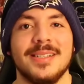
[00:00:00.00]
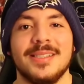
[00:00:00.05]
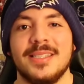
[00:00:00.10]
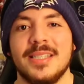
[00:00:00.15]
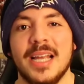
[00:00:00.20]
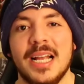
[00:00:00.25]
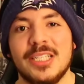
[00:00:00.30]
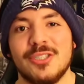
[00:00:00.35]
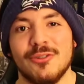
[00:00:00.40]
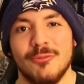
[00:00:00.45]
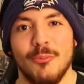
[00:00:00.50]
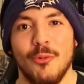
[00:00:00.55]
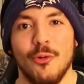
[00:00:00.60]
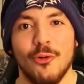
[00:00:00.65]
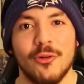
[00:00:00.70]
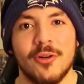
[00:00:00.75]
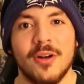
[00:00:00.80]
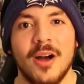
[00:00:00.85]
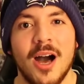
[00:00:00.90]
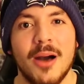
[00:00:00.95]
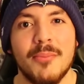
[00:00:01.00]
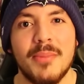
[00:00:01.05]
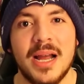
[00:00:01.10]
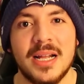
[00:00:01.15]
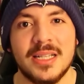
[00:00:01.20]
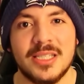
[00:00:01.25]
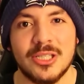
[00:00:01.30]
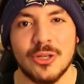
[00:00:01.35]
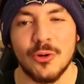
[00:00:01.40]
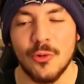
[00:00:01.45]
stage from Mortal
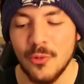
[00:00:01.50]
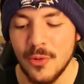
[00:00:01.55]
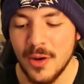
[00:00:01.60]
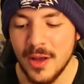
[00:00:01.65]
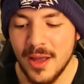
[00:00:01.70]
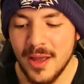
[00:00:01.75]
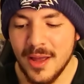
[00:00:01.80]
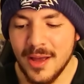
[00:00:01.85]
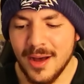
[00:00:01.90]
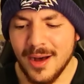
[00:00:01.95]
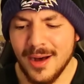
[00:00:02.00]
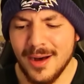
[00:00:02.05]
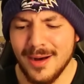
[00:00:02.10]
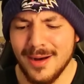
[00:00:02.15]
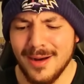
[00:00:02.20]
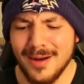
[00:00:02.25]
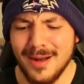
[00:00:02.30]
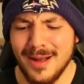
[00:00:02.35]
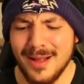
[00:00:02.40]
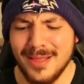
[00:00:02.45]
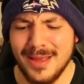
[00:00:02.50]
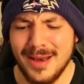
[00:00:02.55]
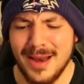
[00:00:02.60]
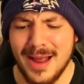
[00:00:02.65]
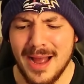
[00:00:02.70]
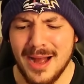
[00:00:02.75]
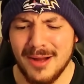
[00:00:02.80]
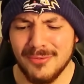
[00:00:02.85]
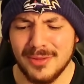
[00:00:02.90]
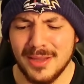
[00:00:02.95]
Kombat 2. And then
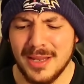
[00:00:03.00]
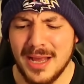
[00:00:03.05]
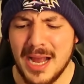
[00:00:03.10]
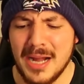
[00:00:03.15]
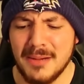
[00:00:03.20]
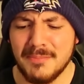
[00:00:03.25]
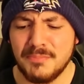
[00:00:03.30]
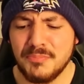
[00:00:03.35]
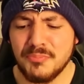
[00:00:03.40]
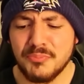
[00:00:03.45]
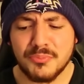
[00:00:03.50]
after that,